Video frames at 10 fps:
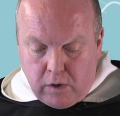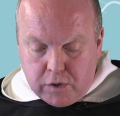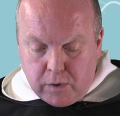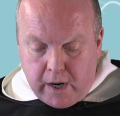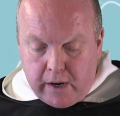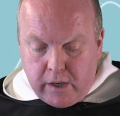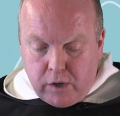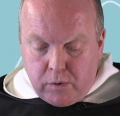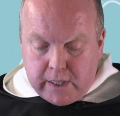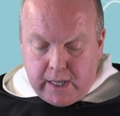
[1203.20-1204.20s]
Also,
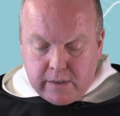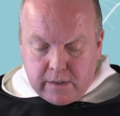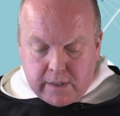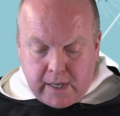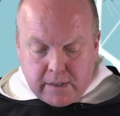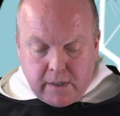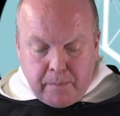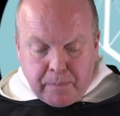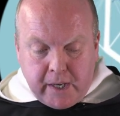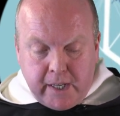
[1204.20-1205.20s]
Garrigou tells us that
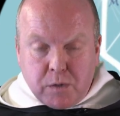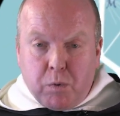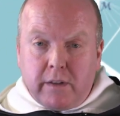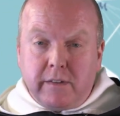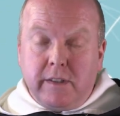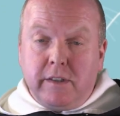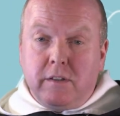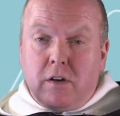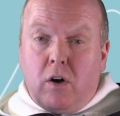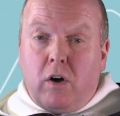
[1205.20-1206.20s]
it's what
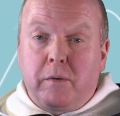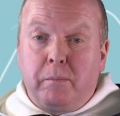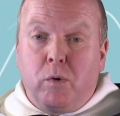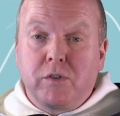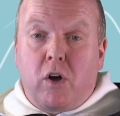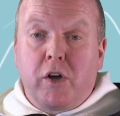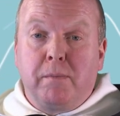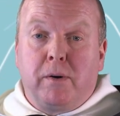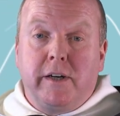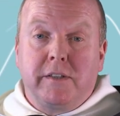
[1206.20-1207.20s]
thought most
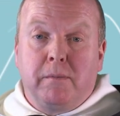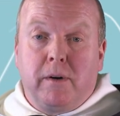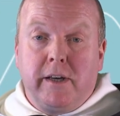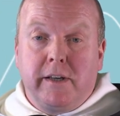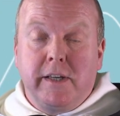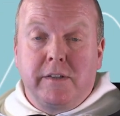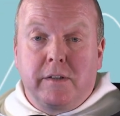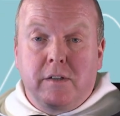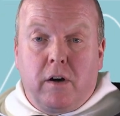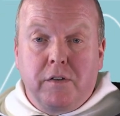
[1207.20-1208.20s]
occupies our mind. Is
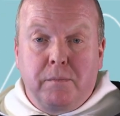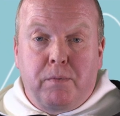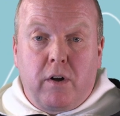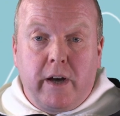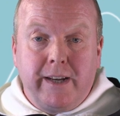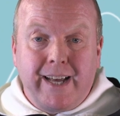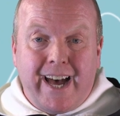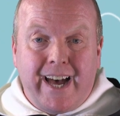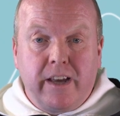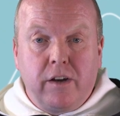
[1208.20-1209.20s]
it thoughts of pride,
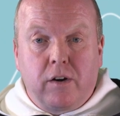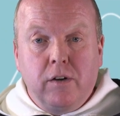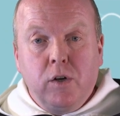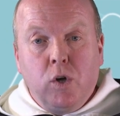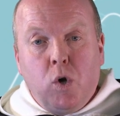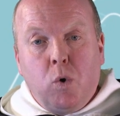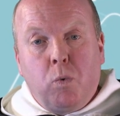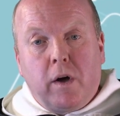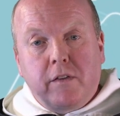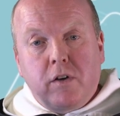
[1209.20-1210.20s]
anger?
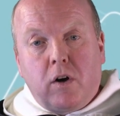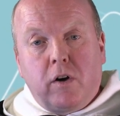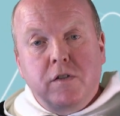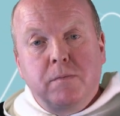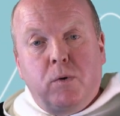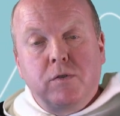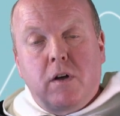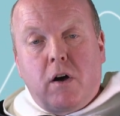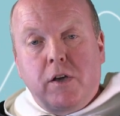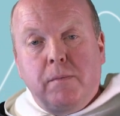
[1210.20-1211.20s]
What thoughts most
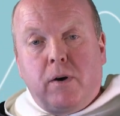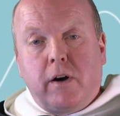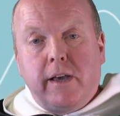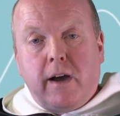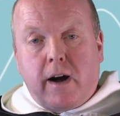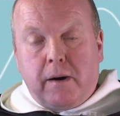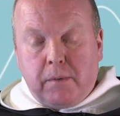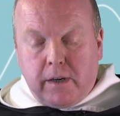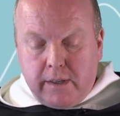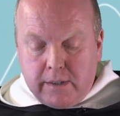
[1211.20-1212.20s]
occupy our
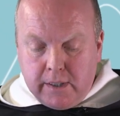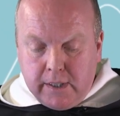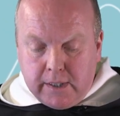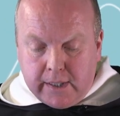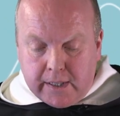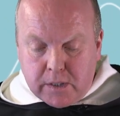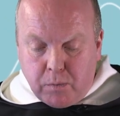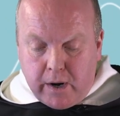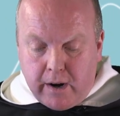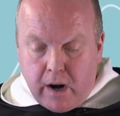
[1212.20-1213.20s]
mind? That's
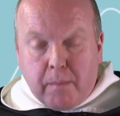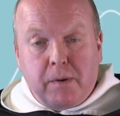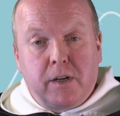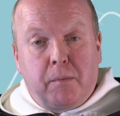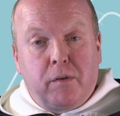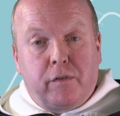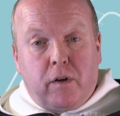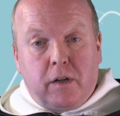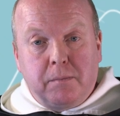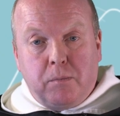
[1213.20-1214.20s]
where our predominant
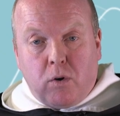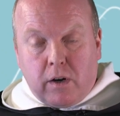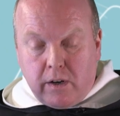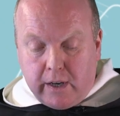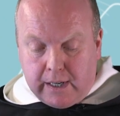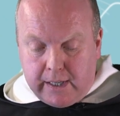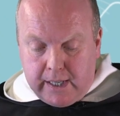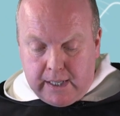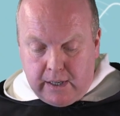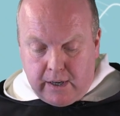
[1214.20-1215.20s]
fault more than
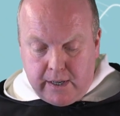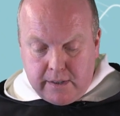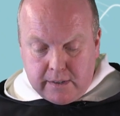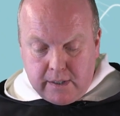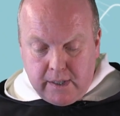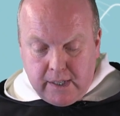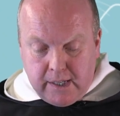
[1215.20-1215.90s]
likely lies.